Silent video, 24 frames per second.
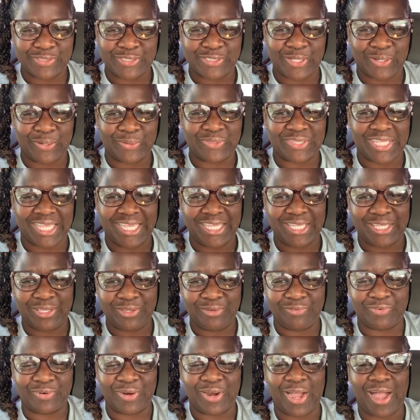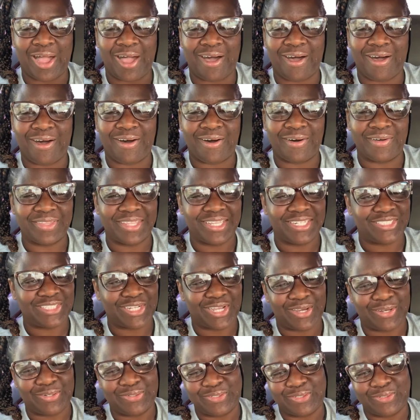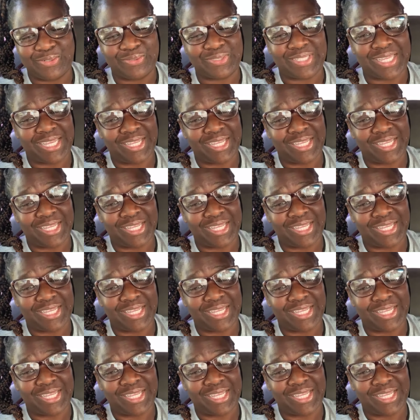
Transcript: So thank you for all that y'all do.